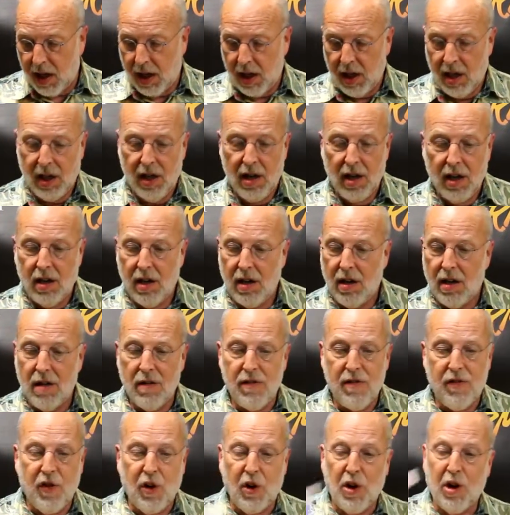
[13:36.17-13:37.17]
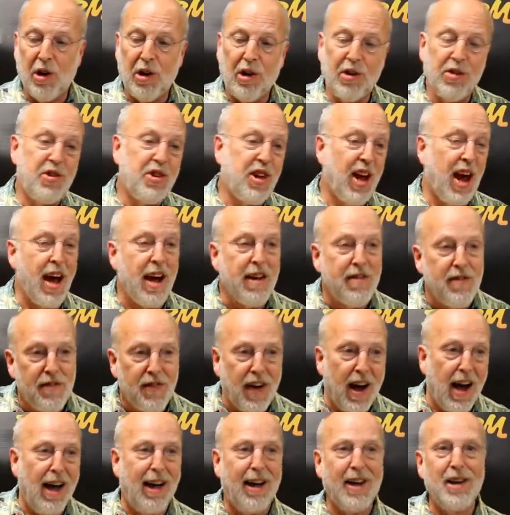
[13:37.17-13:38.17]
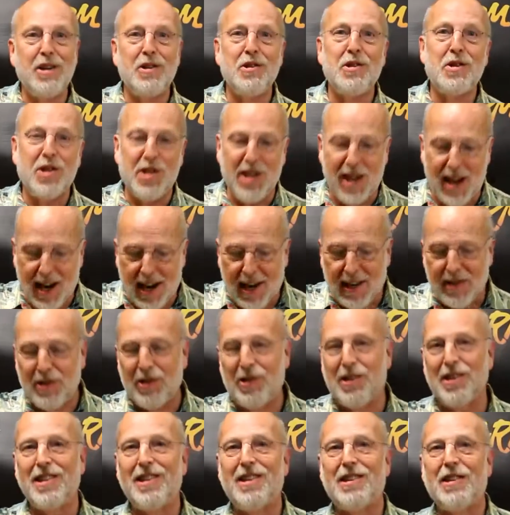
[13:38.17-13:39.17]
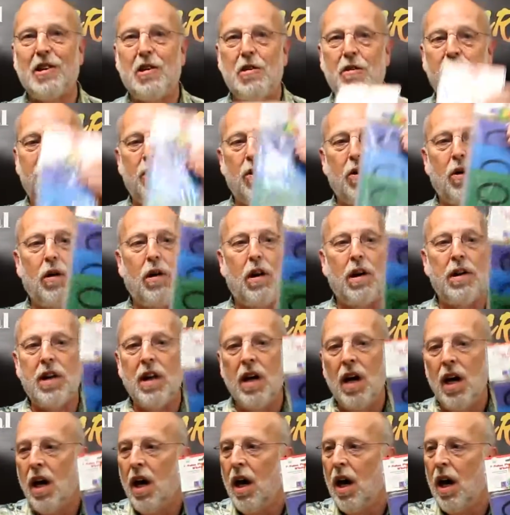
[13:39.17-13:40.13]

full 10 value sets and so forth,